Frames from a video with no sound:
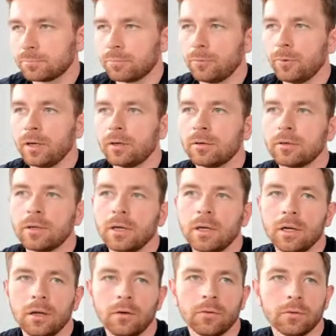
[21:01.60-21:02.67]
well,
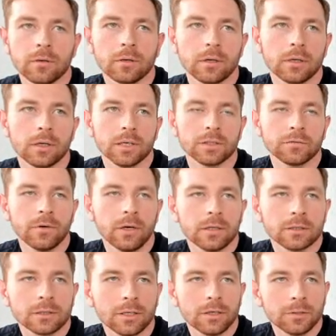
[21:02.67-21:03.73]
as far
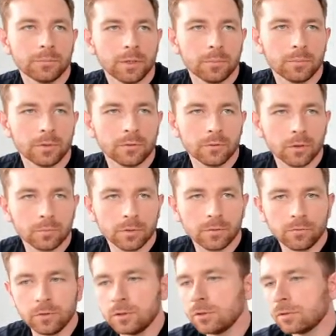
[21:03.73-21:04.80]
as I remember from the
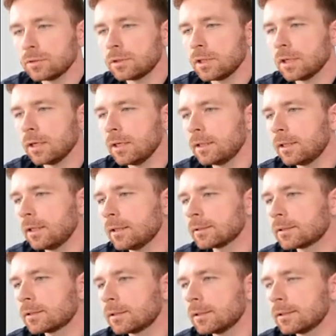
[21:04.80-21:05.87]
video SDK test,